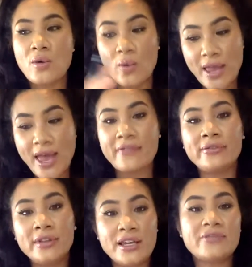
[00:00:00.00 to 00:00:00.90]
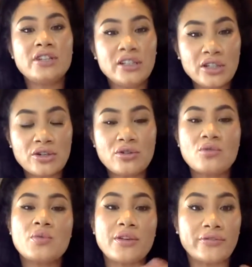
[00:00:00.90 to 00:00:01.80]
We have lived a little,
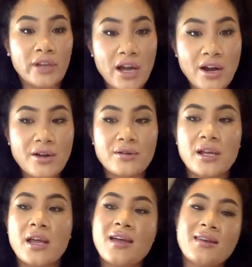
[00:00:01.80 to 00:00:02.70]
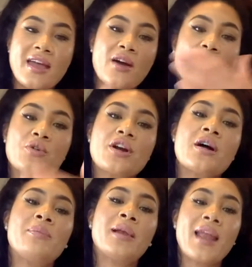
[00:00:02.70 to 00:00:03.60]
we've learned. Now we're
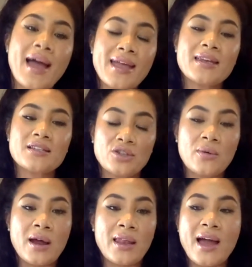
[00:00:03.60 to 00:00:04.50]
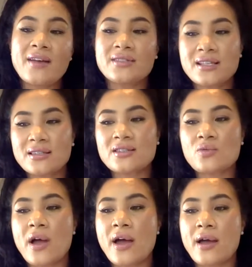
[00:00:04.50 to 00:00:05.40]
applying it to our lives. This is
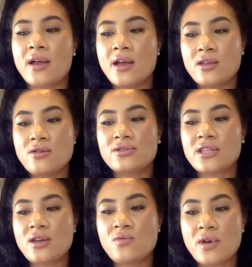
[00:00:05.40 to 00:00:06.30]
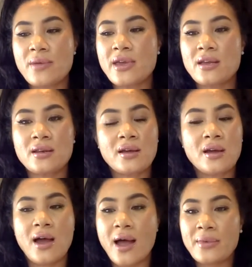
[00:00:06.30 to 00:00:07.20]
why you see women.
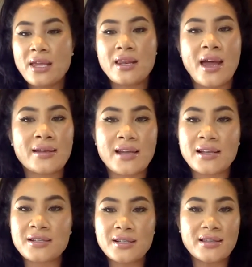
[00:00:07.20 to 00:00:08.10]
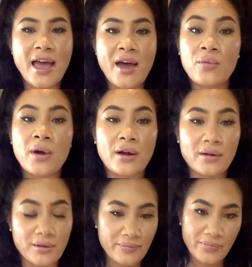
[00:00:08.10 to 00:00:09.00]
I just at
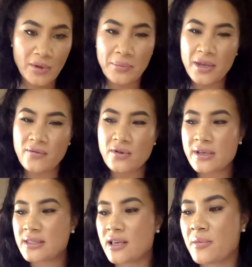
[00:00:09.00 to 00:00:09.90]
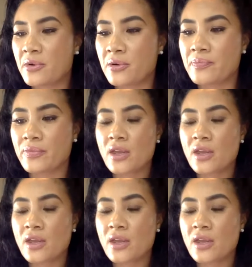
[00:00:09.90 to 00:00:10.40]
work. I'm going to give you an example.